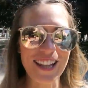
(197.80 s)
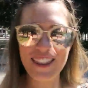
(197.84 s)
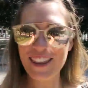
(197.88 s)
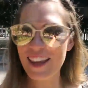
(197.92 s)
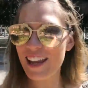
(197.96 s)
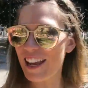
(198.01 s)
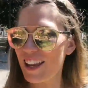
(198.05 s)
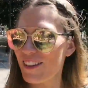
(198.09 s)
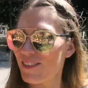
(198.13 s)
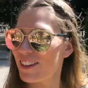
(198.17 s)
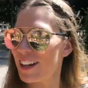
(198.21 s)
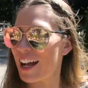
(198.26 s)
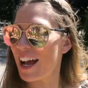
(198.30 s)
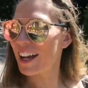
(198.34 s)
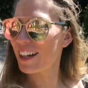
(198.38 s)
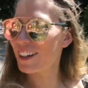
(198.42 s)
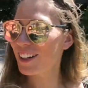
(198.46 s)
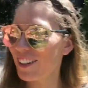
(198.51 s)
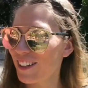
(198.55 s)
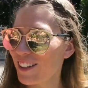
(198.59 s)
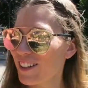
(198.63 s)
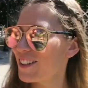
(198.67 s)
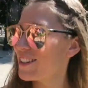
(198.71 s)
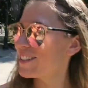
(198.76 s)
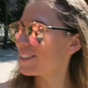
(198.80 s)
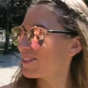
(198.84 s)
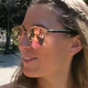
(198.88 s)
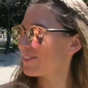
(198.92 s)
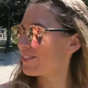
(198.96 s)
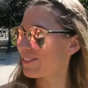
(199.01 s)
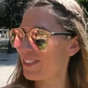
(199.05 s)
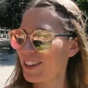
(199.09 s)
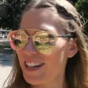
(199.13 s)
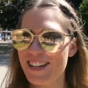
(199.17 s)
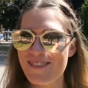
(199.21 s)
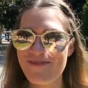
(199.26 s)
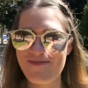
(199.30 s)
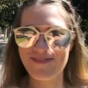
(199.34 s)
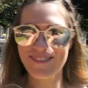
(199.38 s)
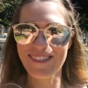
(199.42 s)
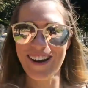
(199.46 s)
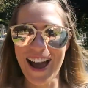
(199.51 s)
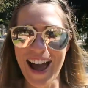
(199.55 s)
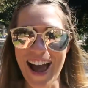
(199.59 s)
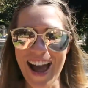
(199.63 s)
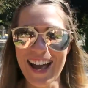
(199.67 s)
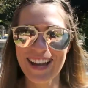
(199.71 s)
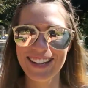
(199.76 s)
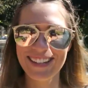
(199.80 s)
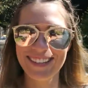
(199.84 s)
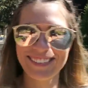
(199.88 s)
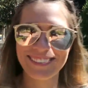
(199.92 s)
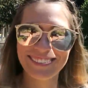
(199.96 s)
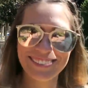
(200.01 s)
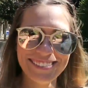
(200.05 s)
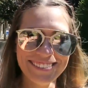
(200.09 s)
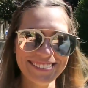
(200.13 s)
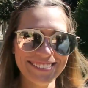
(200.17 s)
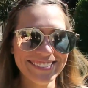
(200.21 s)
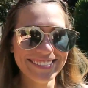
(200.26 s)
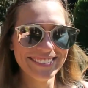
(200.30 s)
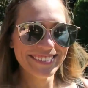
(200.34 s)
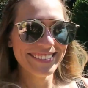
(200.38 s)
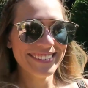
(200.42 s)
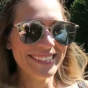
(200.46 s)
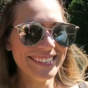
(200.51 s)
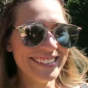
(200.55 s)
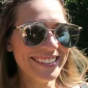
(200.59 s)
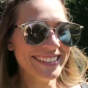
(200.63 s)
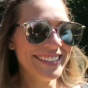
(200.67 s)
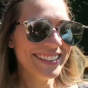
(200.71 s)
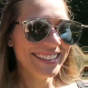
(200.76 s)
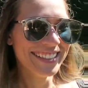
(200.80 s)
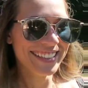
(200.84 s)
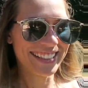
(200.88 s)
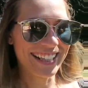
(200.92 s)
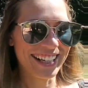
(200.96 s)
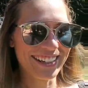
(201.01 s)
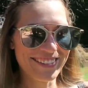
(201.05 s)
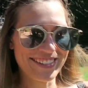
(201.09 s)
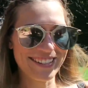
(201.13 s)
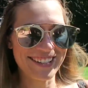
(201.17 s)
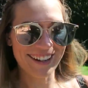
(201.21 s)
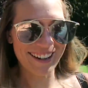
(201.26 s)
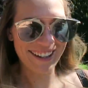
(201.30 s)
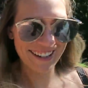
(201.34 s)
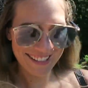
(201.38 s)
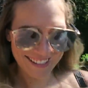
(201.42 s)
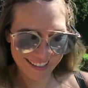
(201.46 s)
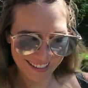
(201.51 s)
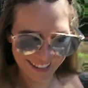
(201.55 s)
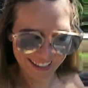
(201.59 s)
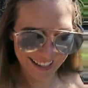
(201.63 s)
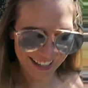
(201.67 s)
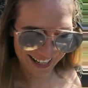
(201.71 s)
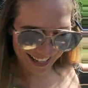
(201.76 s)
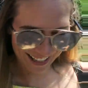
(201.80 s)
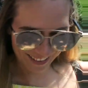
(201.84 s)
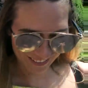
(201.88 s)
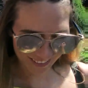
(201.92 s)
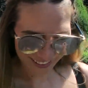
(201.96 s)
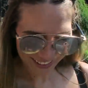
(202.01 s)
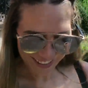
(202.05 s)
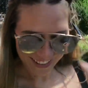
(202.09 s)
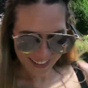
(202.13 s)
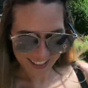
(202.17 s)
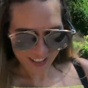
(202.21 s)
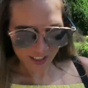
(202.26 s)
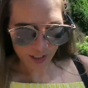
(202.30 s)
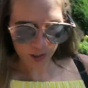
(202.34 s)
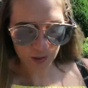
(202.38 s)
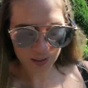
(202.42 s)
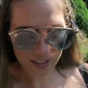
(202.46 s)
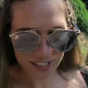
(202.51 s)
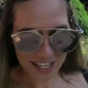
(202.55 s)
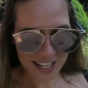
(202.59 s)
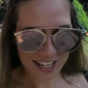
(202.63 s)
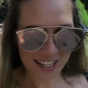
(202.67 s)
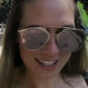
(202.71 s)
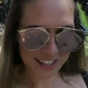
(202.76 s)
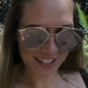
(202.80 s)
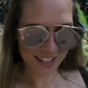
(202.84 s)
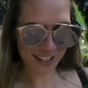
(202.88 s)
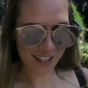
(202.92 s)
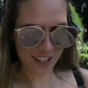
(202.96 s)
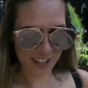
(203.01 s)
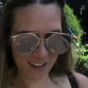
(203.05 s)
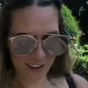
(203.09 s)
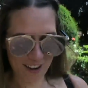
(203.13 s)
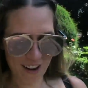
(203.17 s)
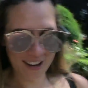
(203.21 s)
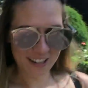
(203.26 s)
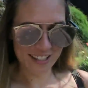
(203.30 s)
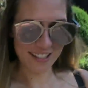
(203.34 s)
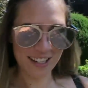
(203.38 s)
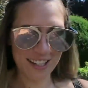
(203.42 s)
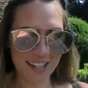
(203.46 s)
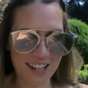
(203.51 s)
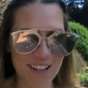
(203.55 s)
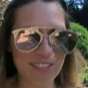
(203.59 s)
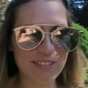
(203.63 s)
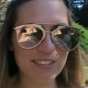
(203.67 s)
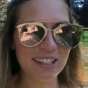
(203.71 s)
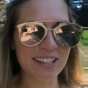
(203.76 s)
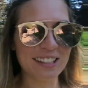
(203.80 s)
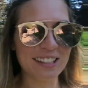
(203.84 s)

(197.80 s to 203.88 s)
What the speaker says: and they even had gluten-free bread. Ooh, how excited I am. Tortillas are so nice, I love